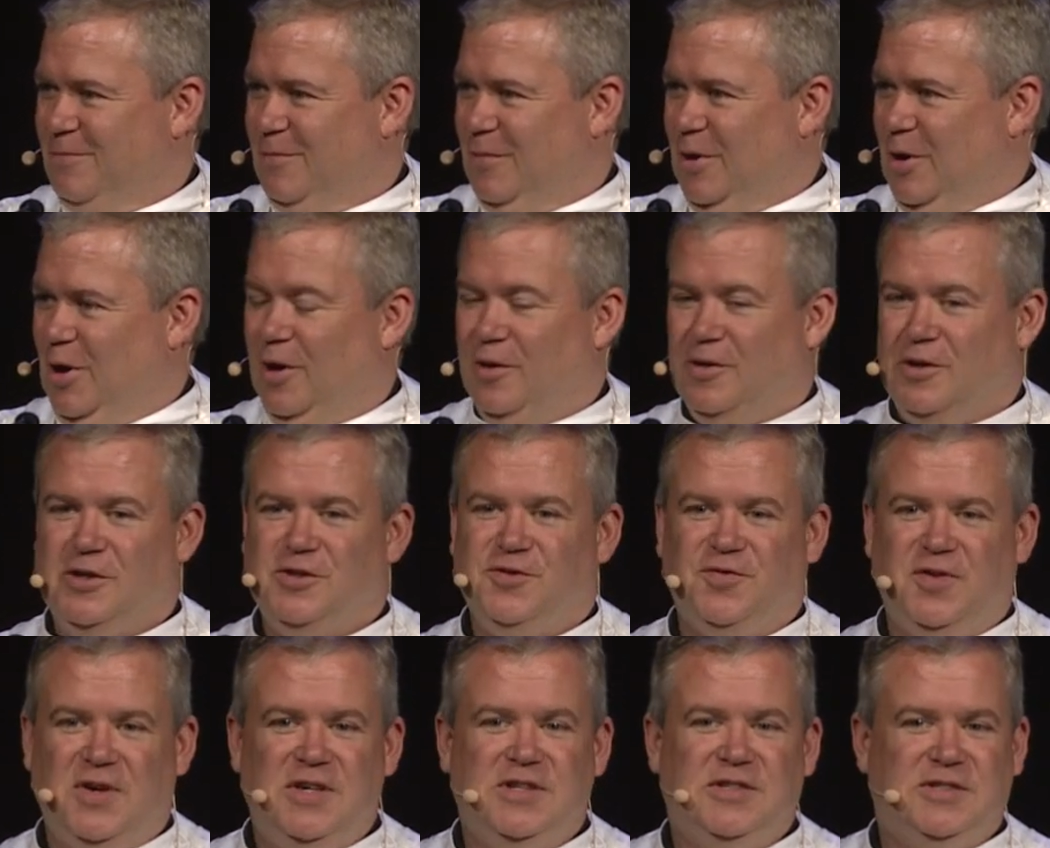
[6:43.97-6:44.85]
And on this
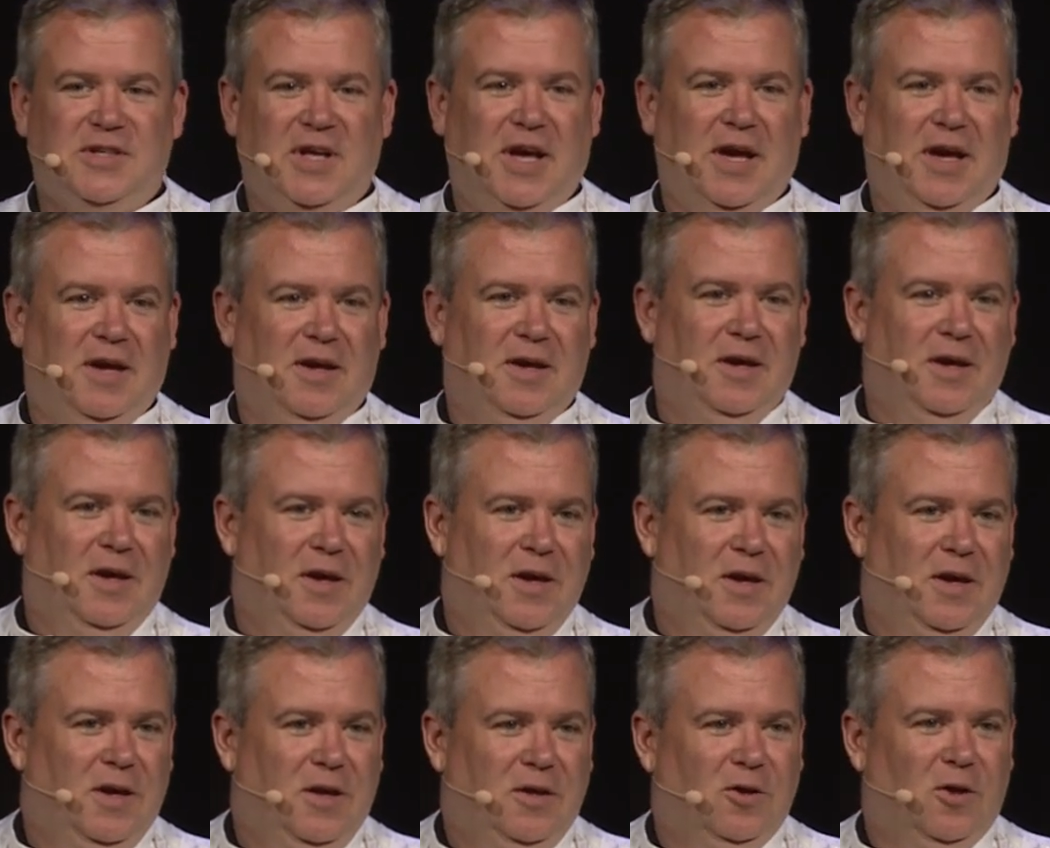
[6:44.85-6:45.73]
feast day,
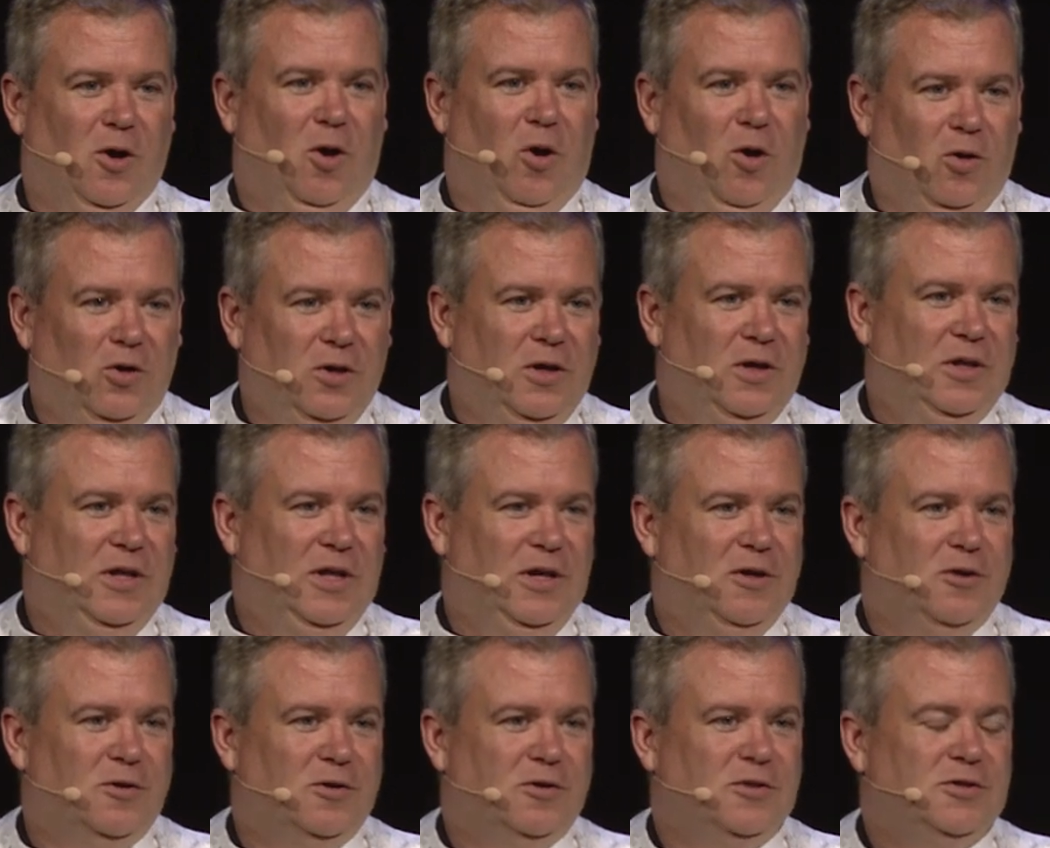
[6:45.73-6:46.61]
the holy
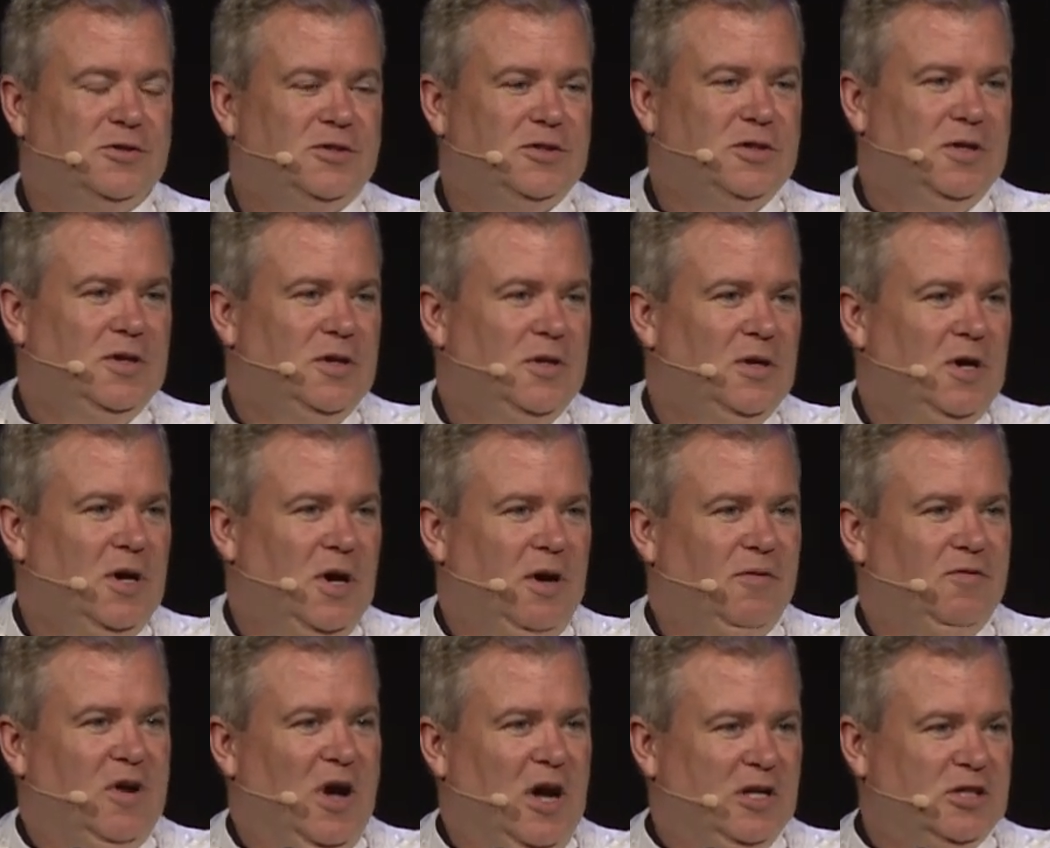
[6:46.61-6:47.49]
leaders
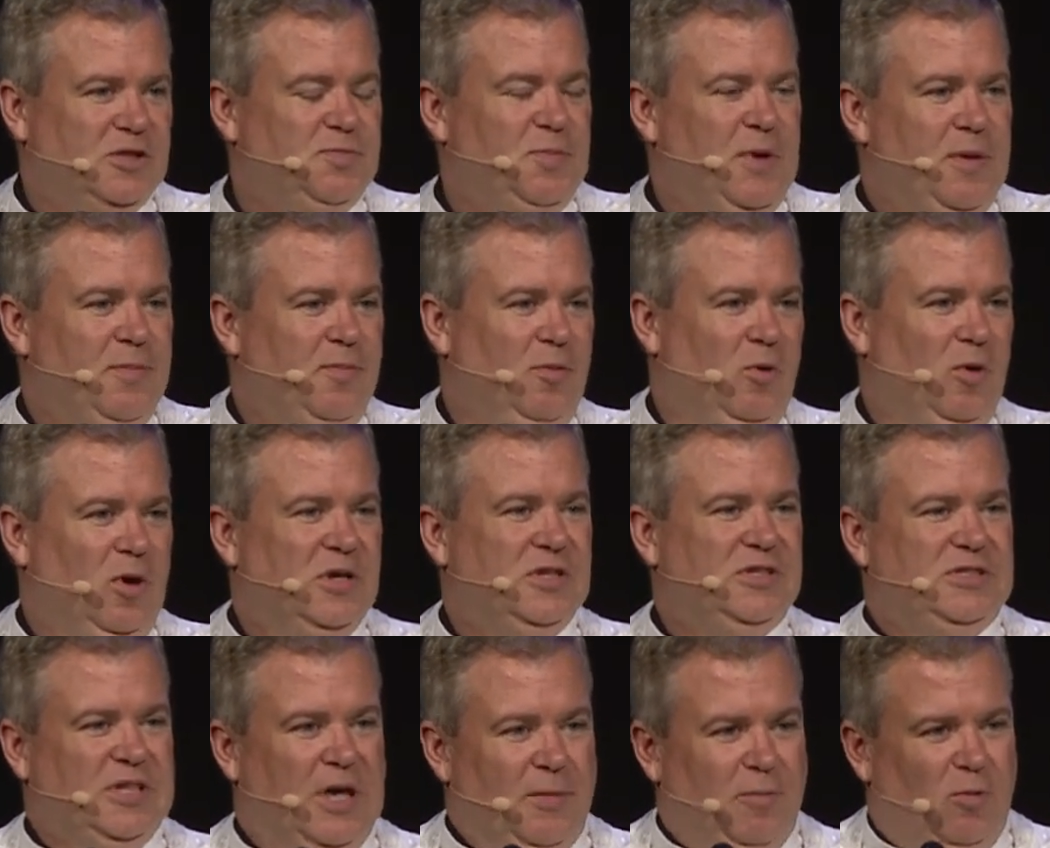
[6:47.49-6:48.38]
of God's people
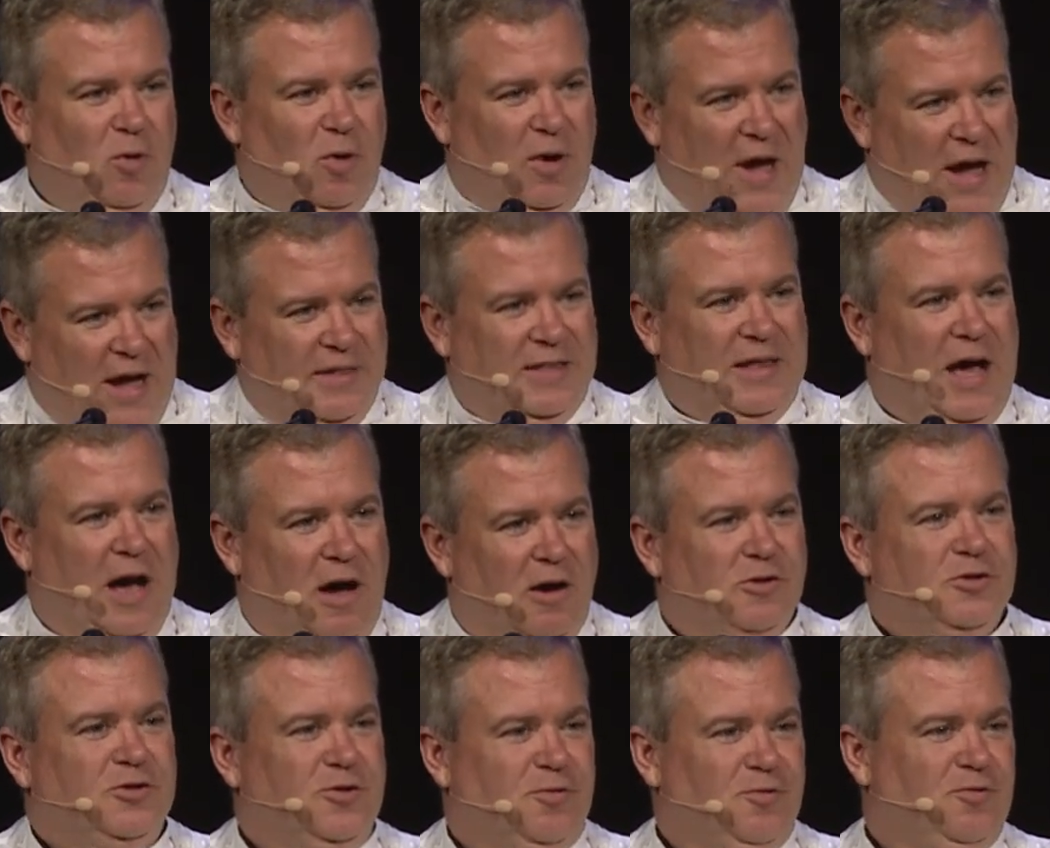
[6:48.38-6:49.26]
assemble at the
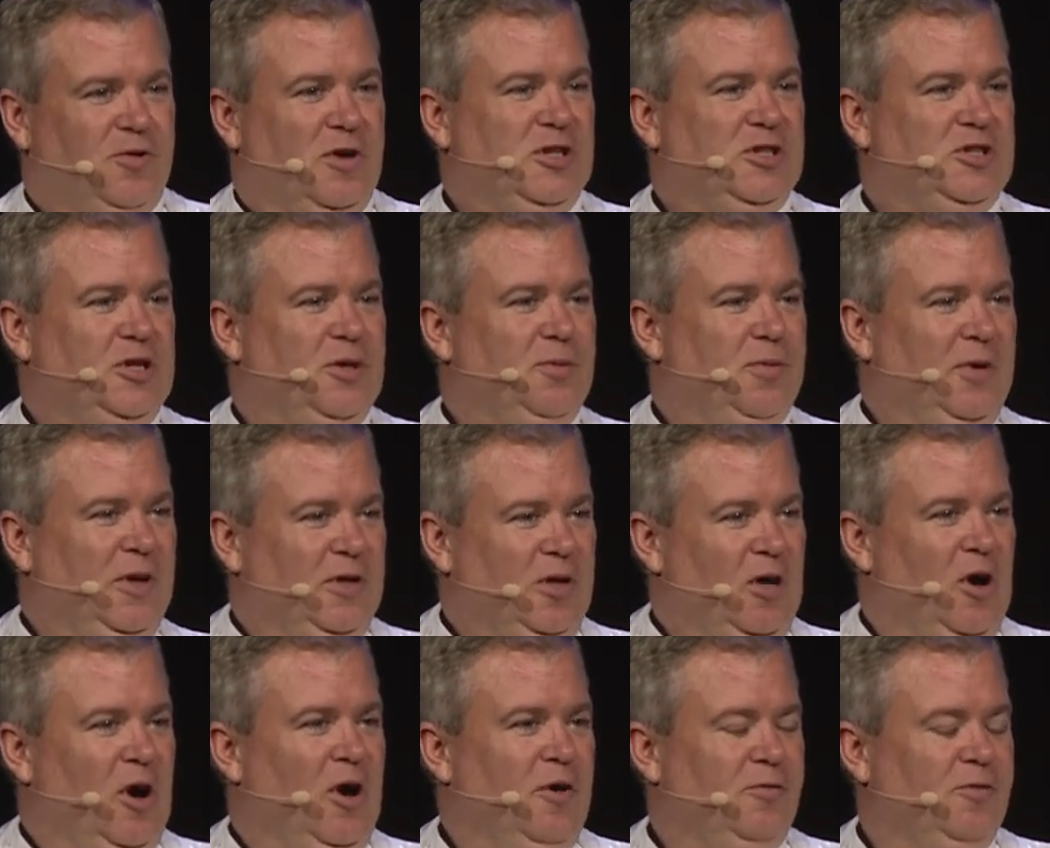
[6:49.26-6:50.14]
house of friendship and
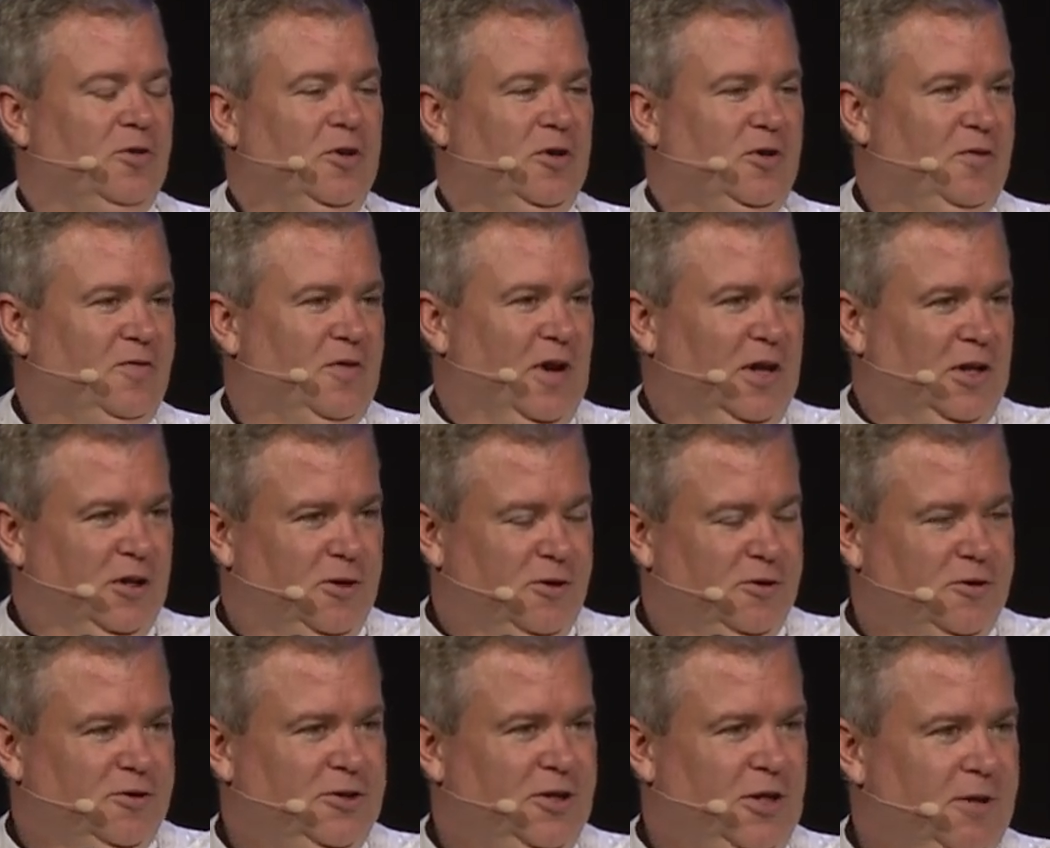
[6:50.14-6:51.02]
they offer the divine
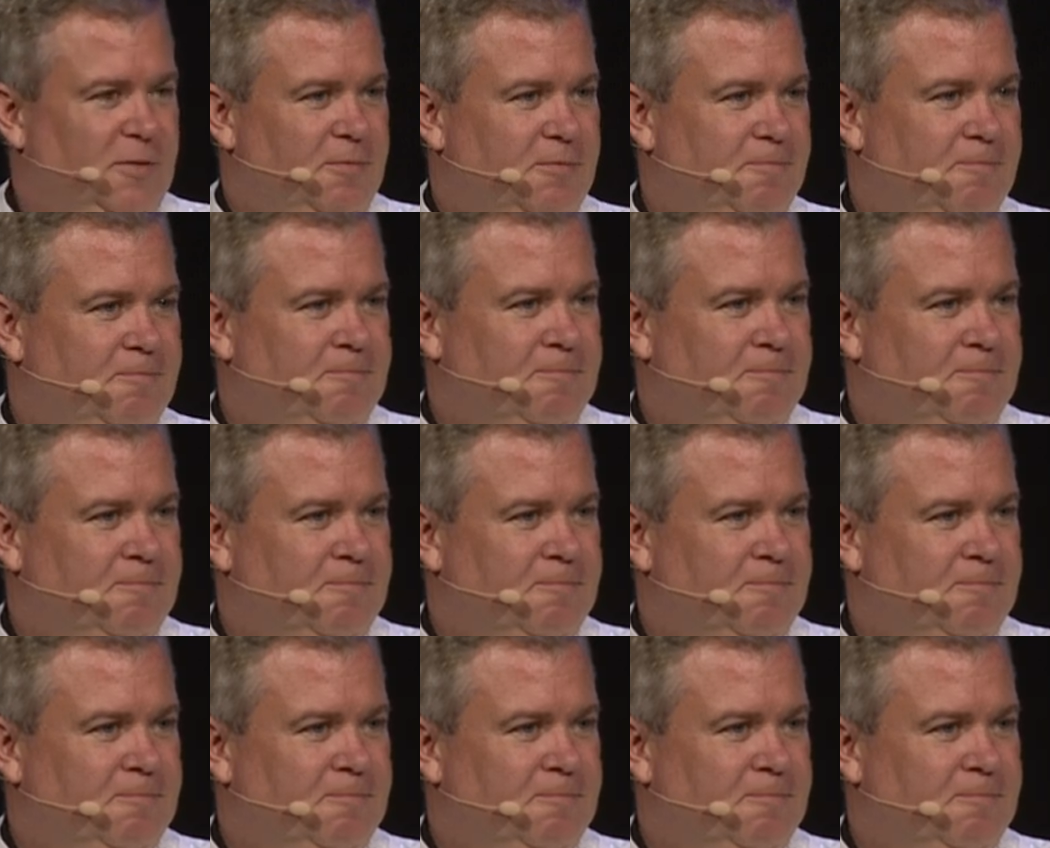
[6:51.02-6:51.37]
liturgy.